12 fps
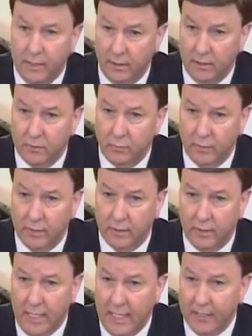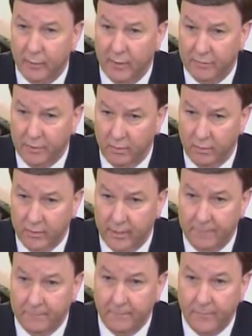tell us with a high degree of
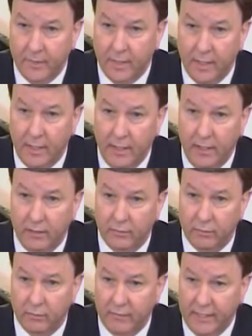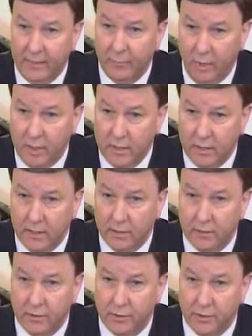certainty that he, through the vetting
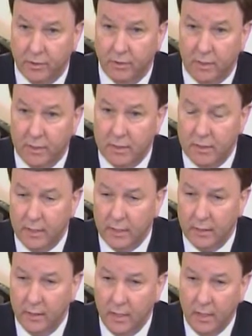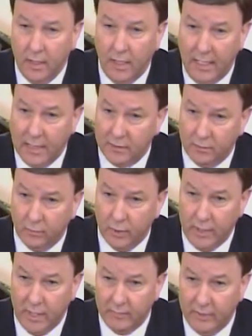process, could assure us that ISIL
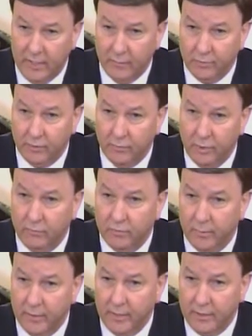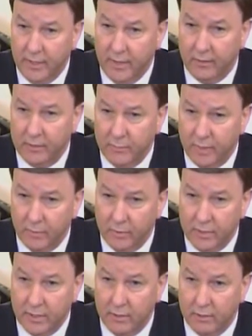would not be able to move some of their terrorist
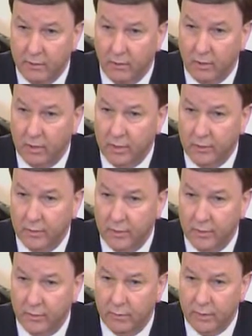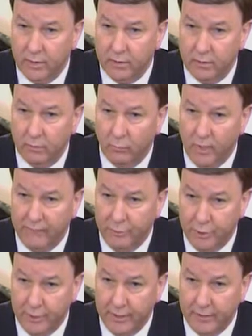members into our country through these
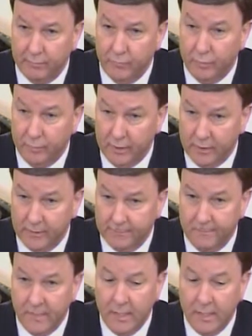refugee movements.